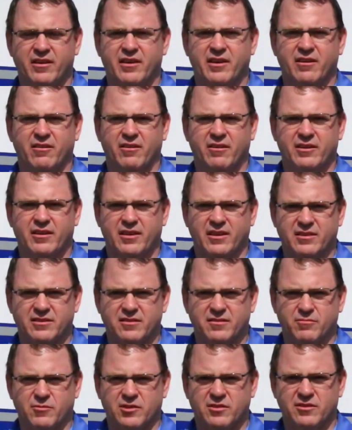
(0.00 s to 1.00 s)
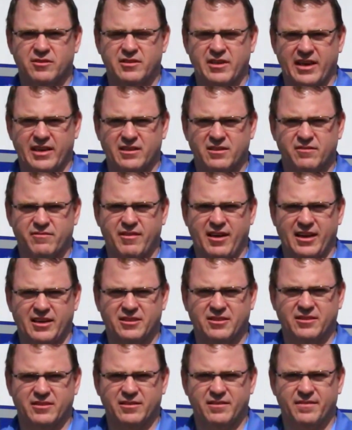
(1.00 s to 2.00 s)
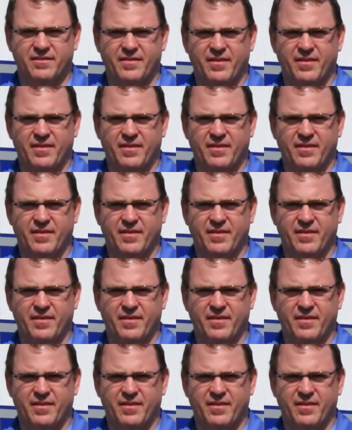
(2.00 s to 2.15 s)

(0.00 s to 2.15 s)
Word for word: in our customer satisfaction.